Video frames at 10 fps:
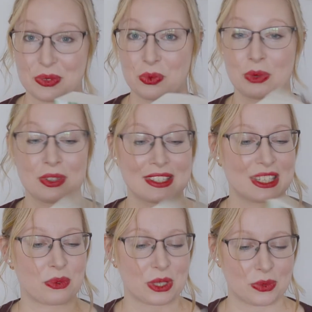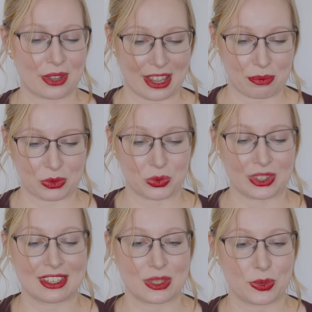We will see what will happen
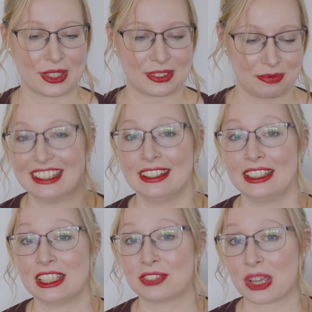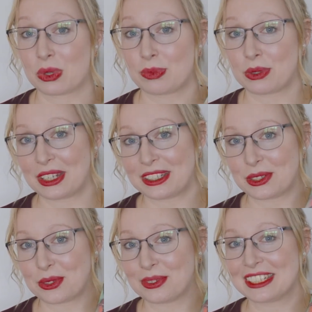with this one. If I will be ready
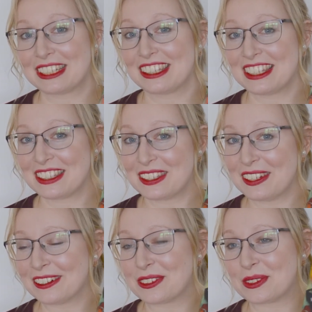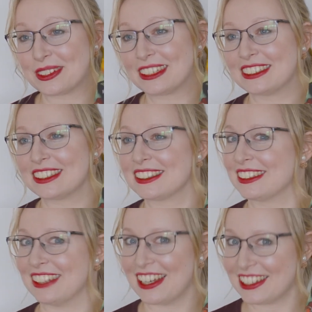to read it this year or
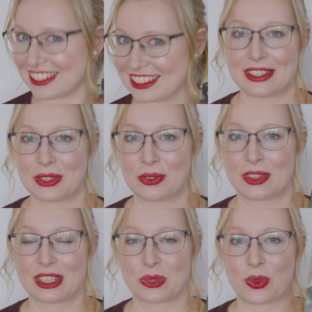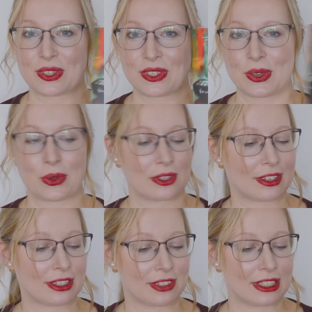not. So this was John
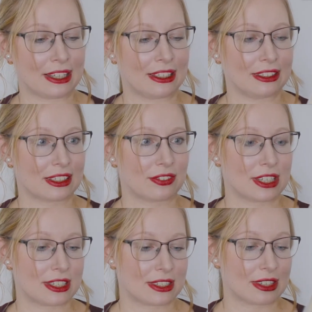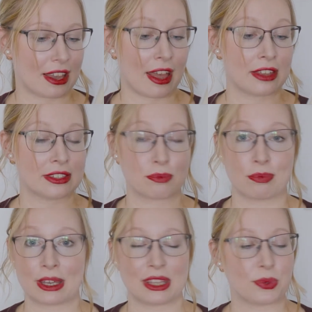Ajvide Lindqvist, and
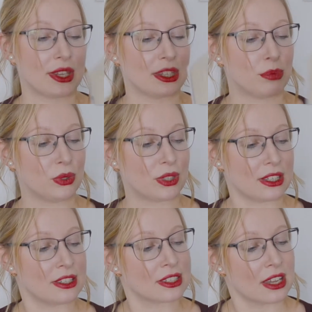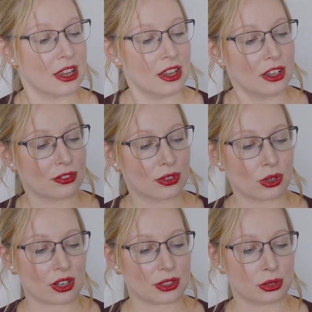by the way, the book is
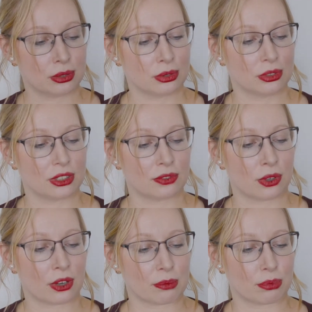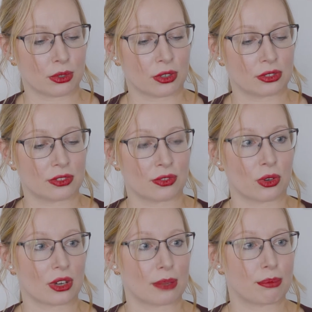Våran hud, våran blod,
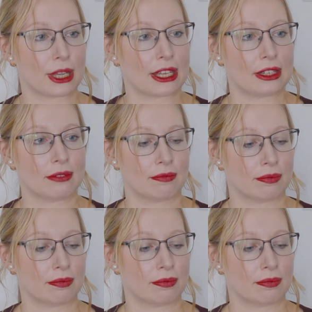våran ben.